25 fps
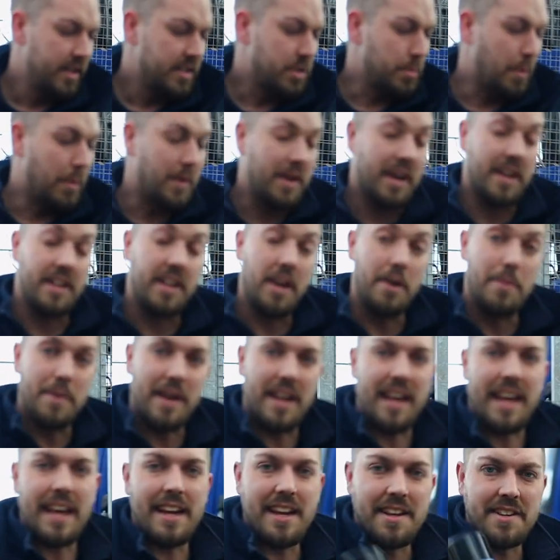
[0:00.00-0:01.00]
So what we're gonna do, we're
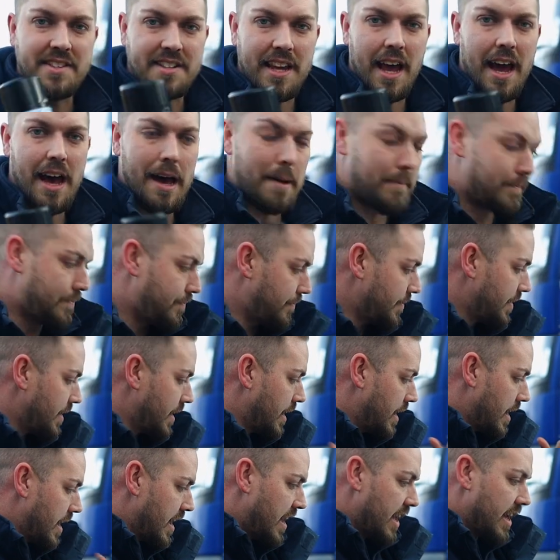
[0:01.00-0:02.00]
gonna get these set up,
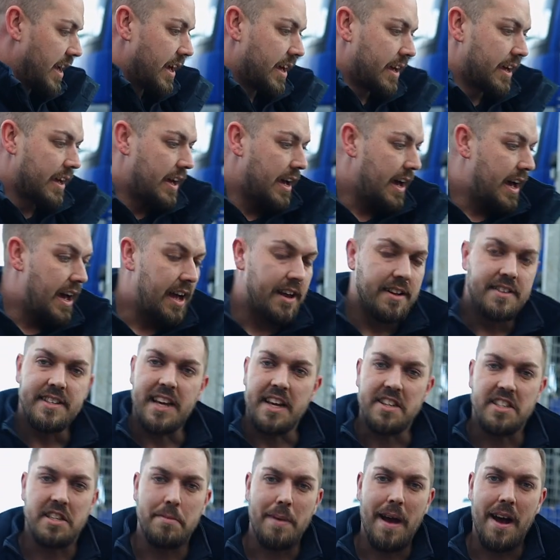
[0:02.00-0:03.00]

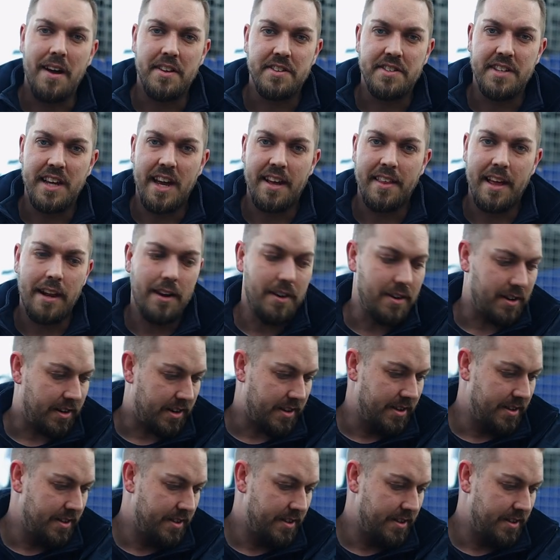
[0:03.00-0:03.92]
test them out and see how they look.